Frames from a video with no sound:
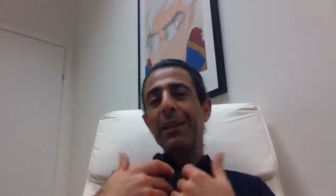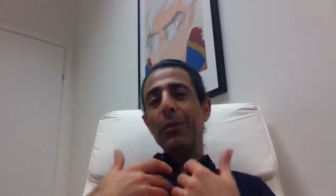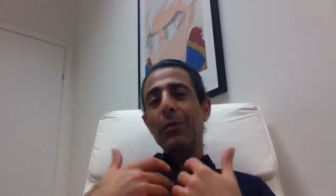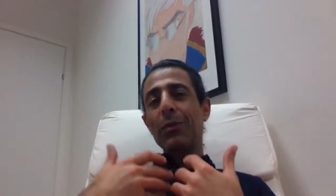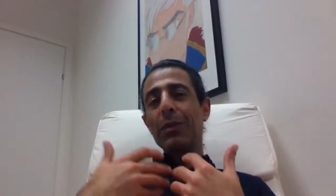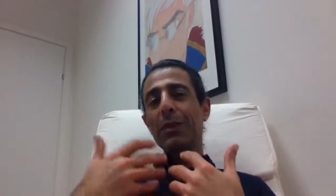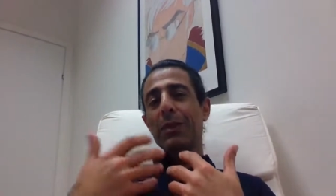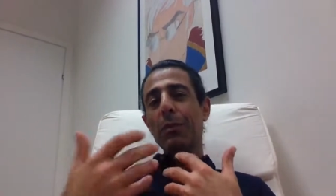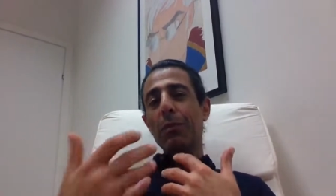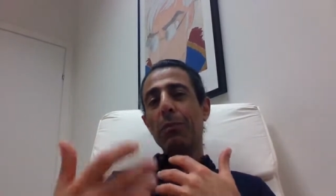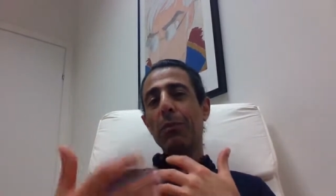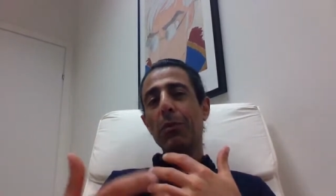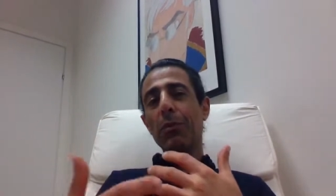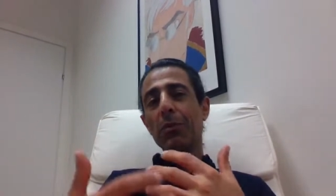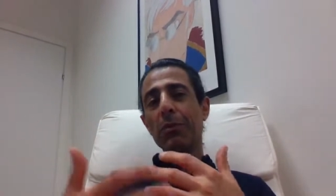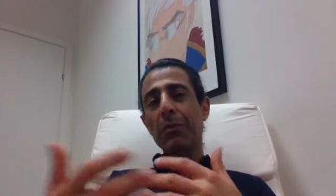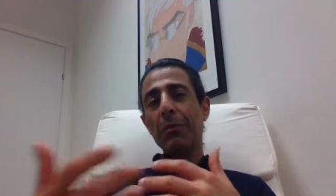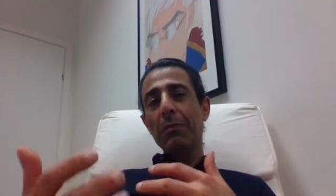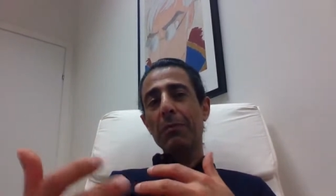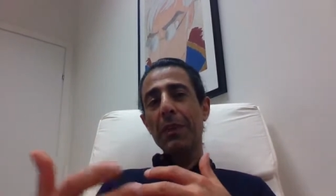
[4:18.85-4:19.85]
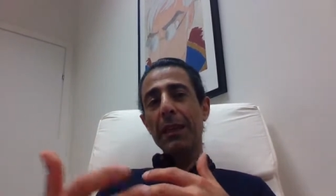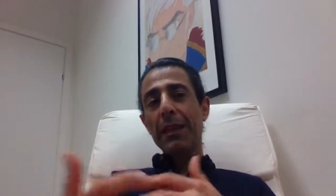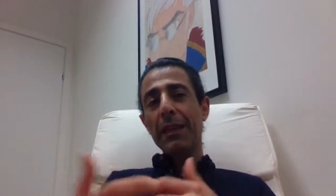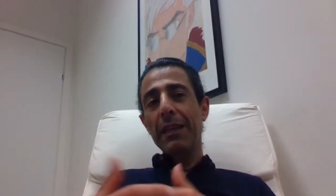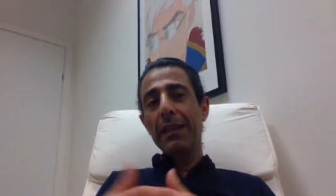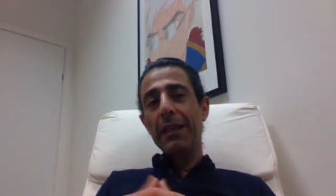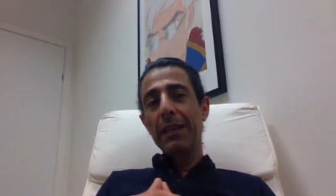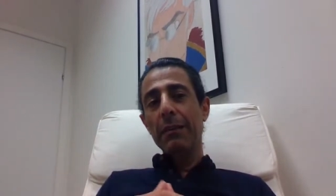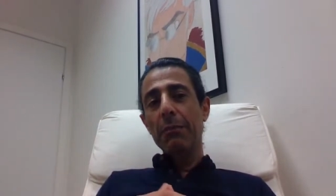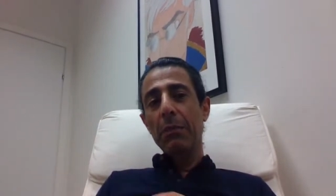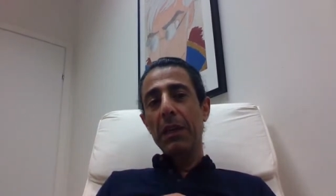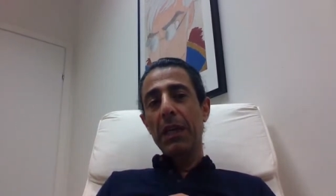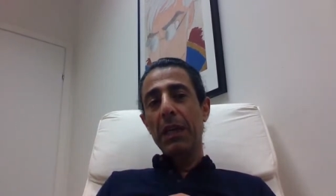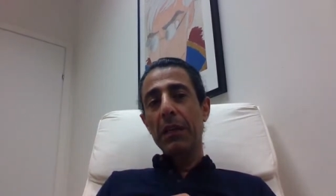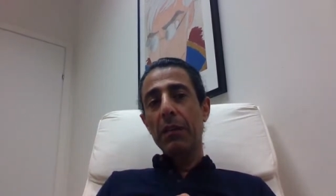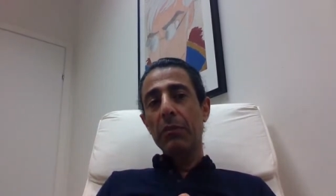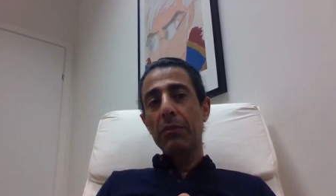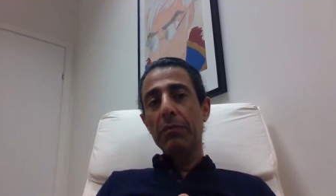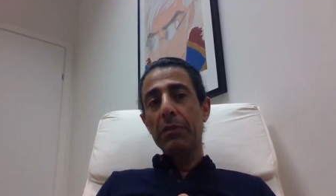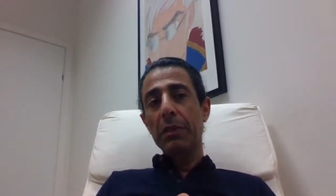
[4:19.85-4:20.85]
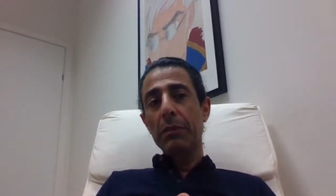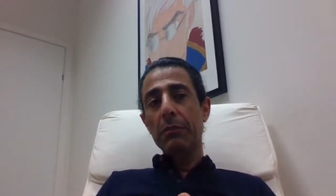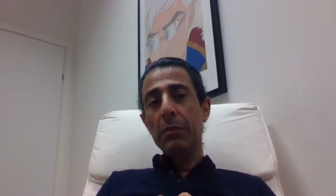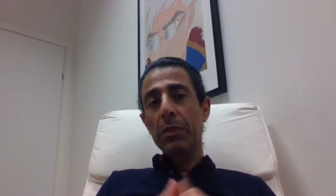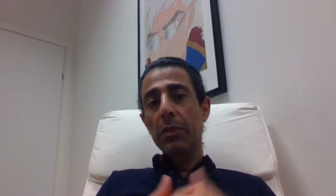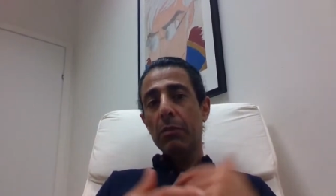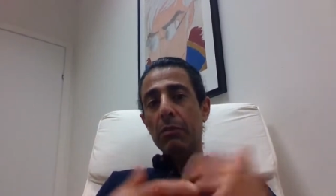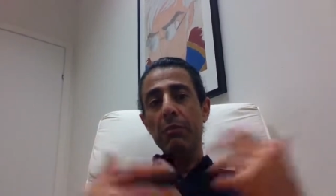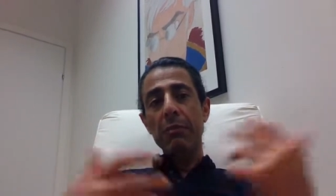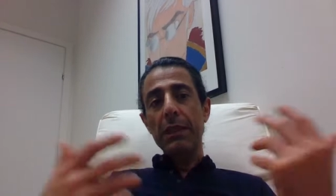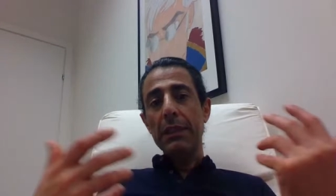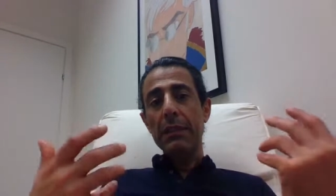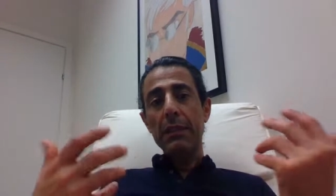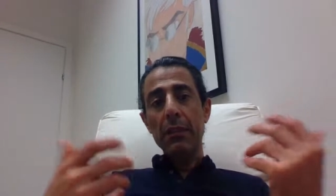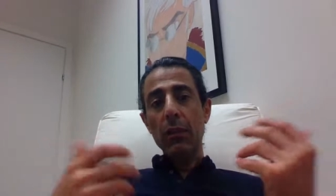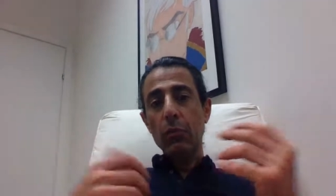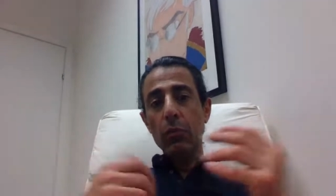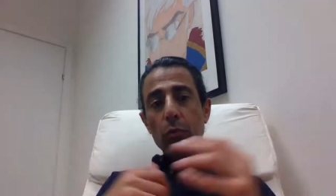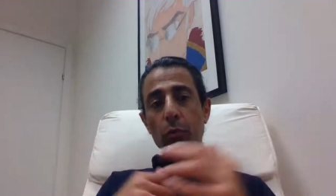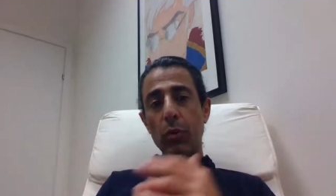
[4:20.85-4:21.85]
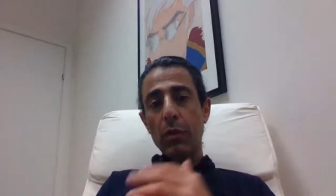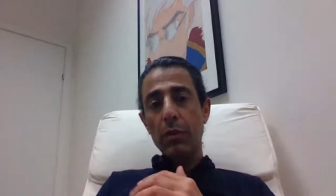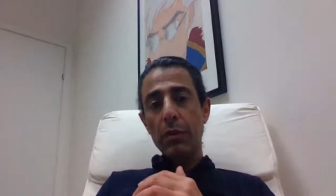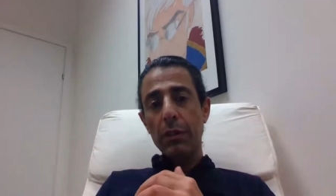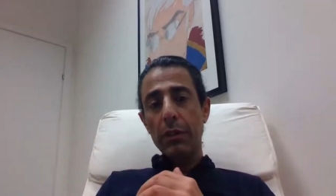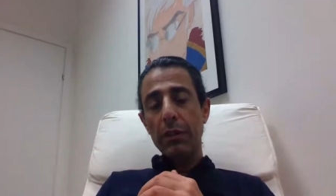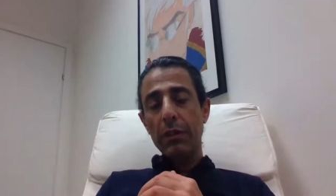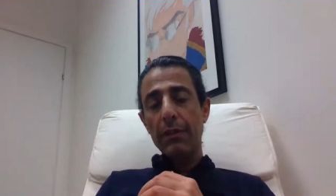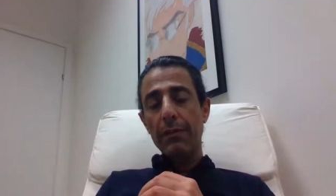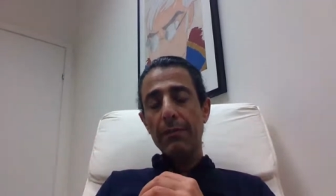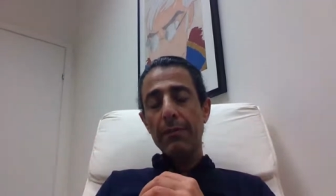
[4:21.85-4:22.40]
We support many of them. So it's not working.